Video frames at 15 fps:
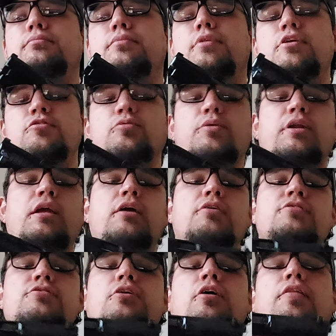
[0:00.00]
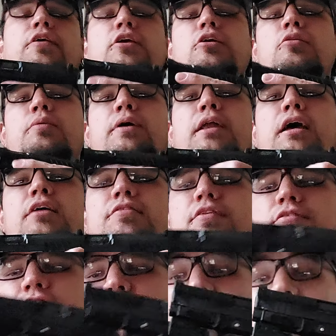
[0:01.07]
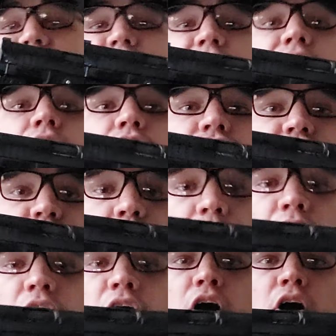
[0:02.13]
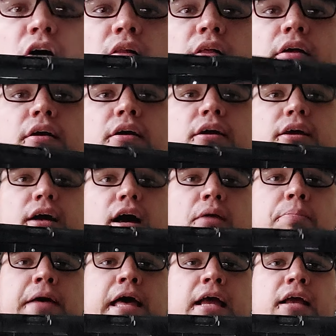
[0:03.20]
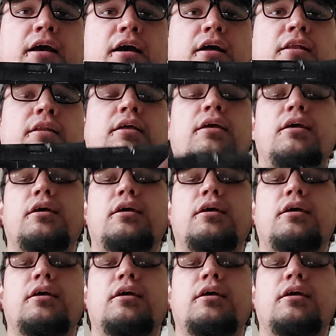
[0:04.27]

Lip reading: This one here is called the Q1S. This is actually their small compact gun.